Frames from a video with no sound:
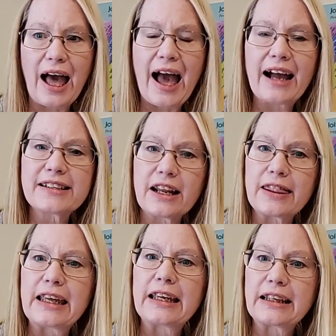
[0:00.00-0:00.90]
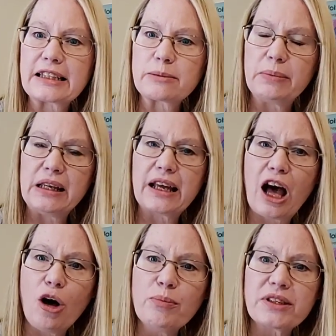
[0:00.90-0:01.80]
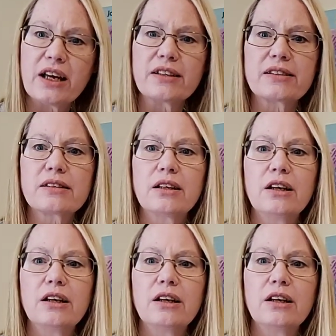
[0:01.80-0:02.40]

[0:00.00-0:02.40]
act and think and speak helps us